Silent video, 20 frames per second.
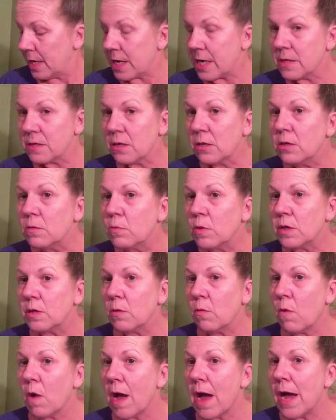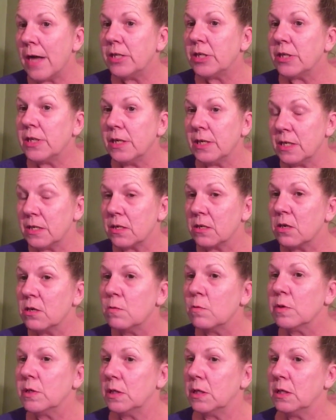and he's a good one to watch, and he's a
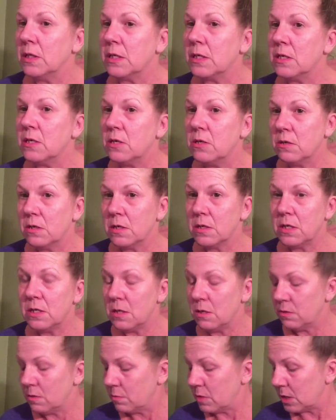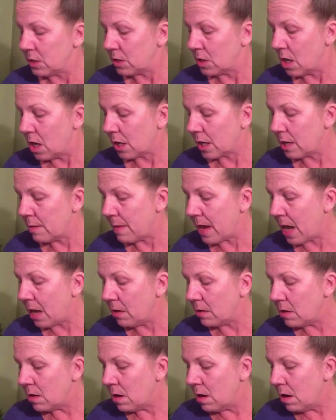good one to listen to because he knows what he's talking
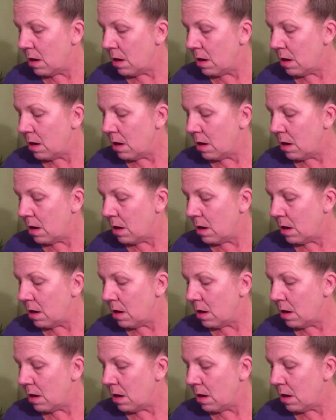about.